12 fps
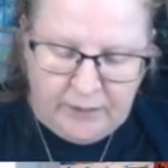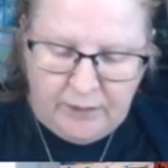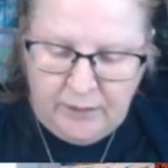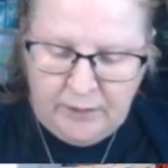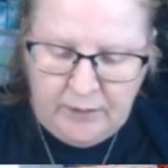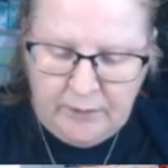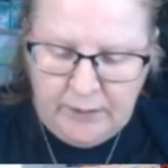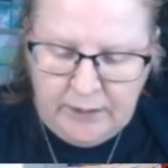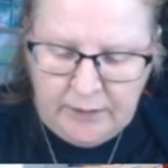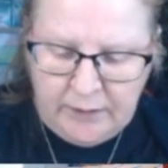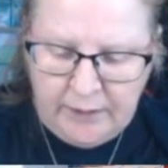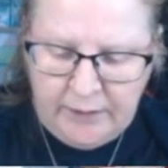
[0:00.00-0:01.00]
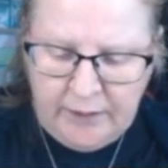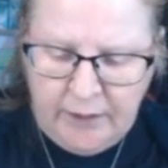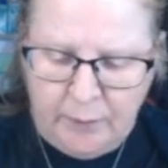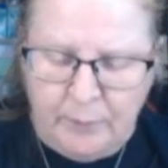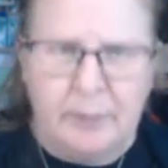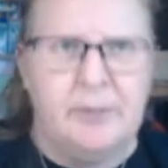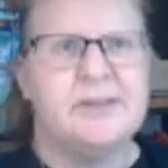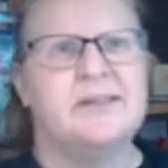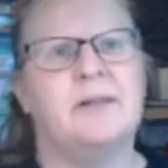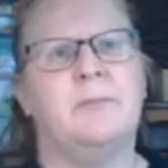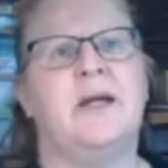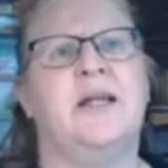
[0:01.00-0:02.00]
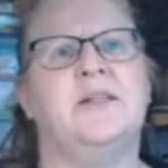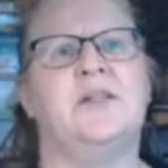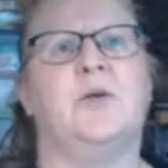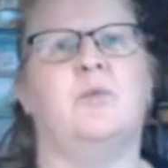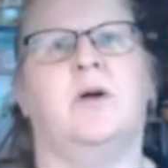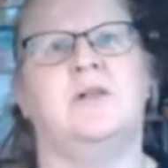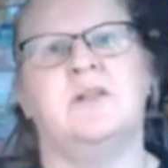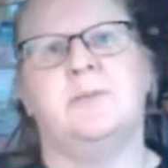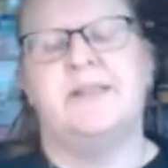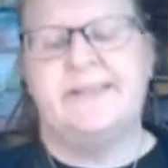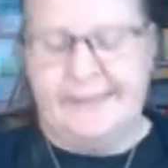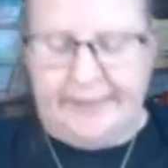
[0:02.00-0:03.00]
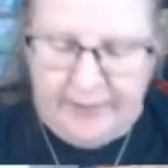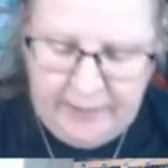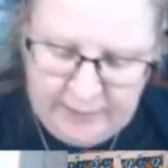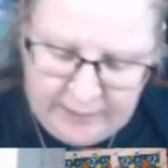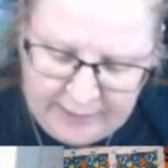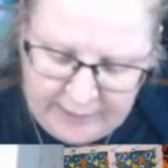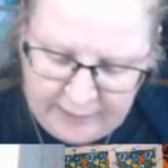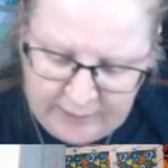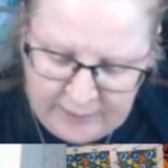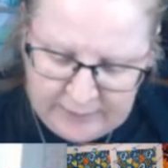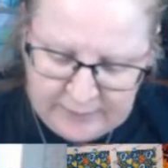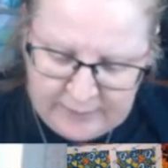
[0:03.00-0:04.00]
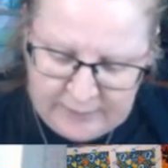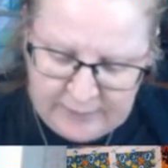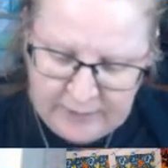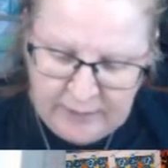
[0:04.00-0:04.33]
I don't know, maybe it's the men don't want to be seen as...